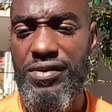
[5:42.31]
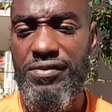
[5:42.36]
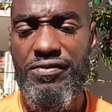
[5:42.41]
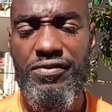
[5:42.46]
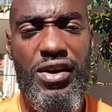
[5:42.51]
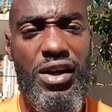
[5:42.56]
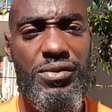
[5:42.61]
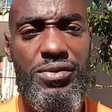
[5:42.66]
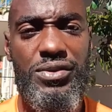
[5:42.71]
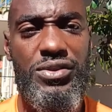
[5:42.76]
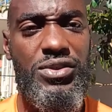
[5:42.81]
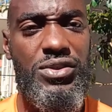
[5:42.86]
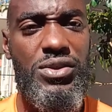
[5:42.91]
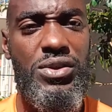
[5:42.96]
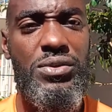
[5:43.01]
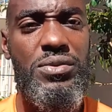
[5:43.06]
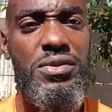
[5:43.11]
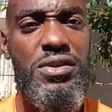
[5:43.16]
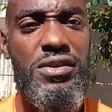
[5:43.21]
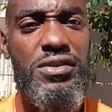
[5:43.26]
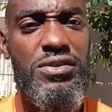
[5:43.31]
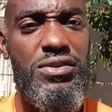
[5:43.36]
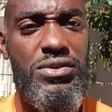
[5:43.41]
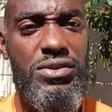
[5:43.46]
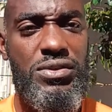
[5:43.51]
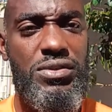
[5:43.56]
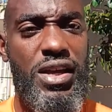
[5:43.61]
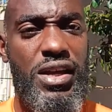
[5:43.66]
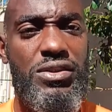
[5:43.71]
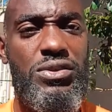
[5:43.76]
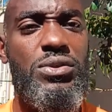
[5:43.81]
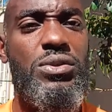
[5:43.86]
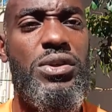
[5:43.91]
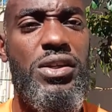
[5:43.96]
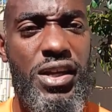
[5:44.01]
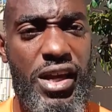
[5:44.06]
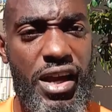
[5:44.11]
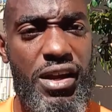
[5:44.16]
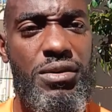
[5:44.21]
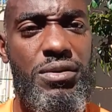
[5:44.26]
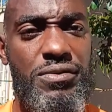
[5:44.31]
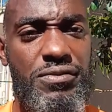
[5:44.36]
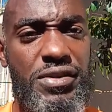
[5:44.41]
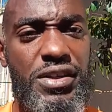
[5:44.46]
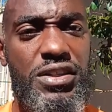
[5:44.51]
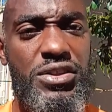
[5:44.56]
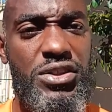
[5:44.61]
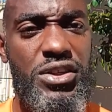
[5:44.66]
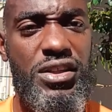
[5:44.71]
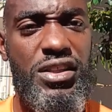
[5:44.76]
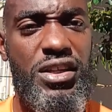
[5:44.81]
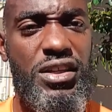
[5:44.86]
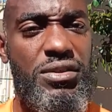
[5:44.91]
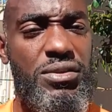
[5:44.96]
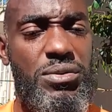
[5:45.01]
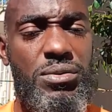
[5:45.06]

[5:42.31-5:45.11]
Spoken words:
foreign students that took care of each other,